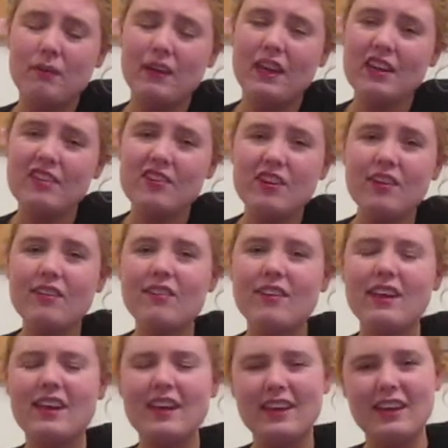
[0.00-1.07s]
about issues,
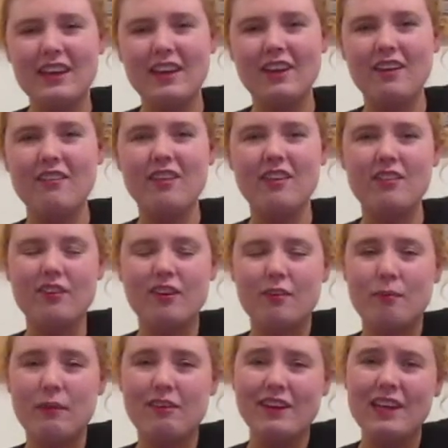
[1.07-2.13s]
you know, if there's stuff
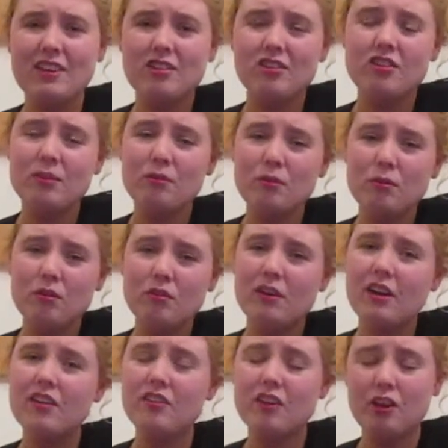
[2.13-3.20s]
about relationships you want to
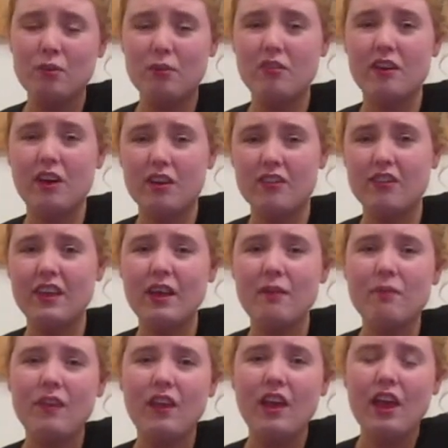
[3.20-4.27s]
ask, you can always ask
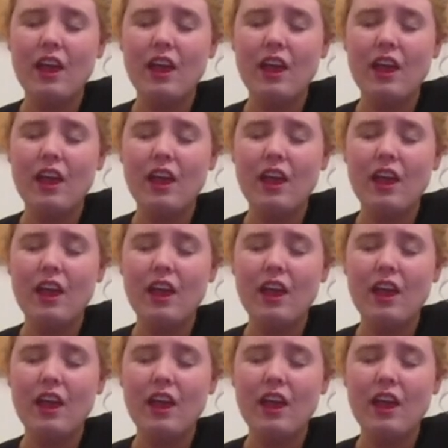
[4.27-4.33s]
them.